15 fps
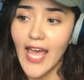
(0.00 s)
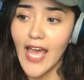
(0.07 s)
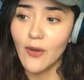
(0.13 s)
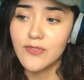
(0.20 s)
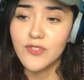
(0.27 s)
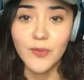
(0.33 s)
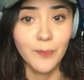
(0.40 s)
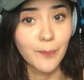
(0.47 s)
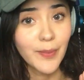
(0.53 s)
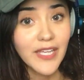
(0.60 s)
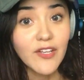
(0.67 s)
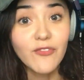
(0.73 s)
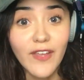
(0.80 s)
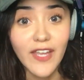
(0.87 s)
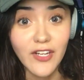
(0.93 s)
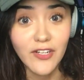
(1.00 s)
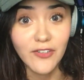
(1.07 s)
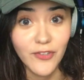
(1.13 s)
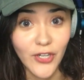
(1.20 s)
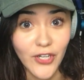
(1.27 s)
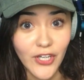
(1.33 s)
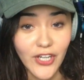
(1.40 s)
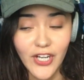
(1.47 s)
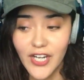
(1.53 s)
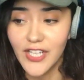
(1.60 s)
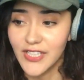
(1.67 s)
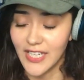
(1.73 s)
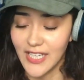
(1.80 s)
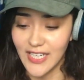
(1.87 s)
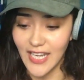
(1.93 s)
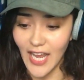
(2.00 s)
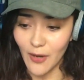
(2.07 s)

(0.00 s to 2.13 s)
I was a big fan of her. Like,